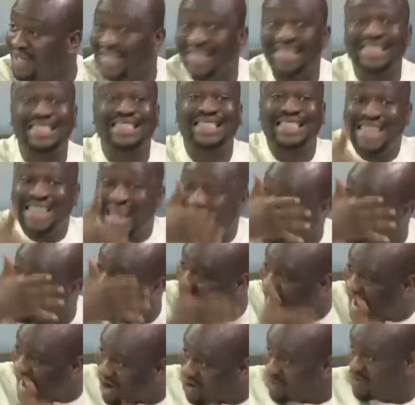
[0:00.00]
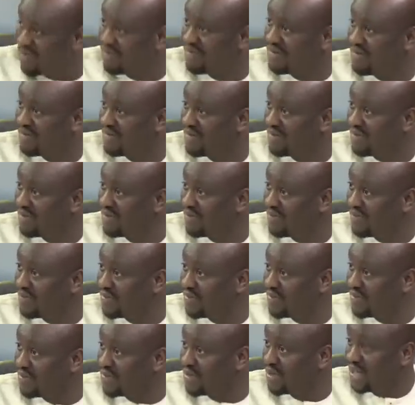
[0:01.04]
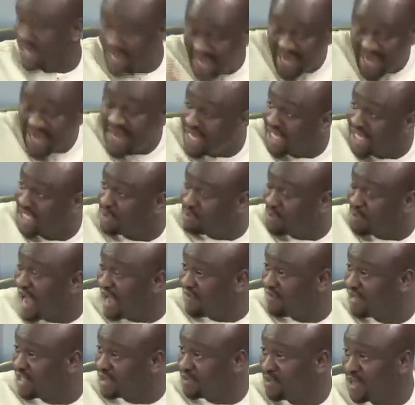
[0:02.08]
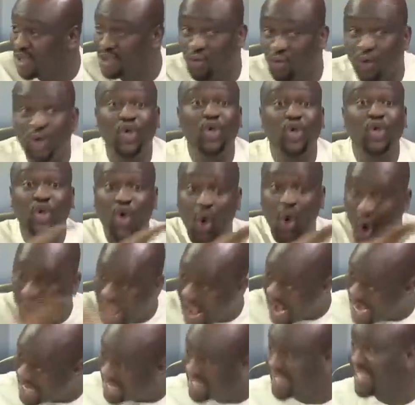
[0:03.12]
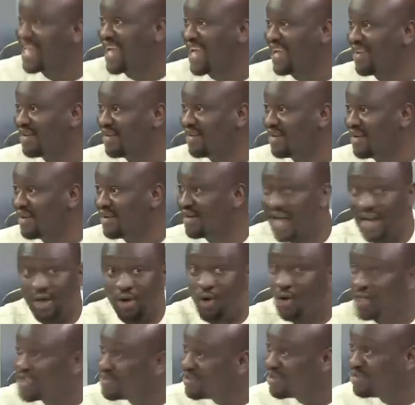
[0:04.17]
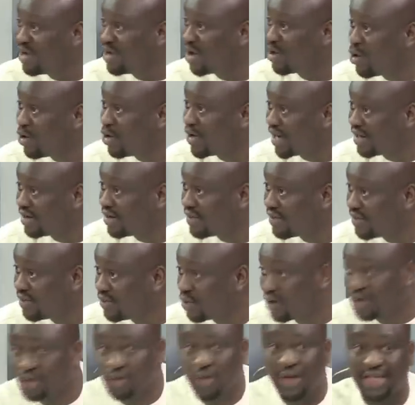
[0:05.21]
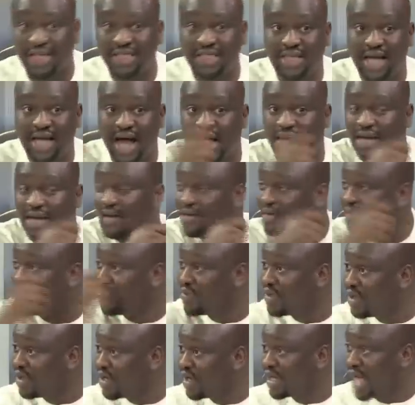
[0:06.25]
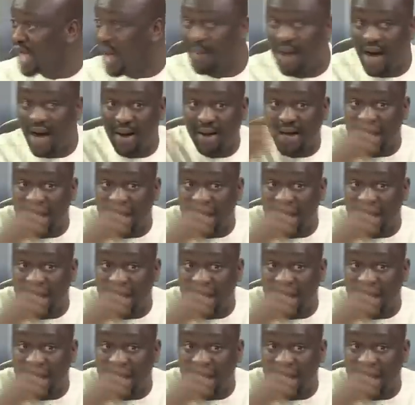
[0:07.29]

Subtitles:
sat down in his private space with no idea that he was being recorded. Because you can see how the camera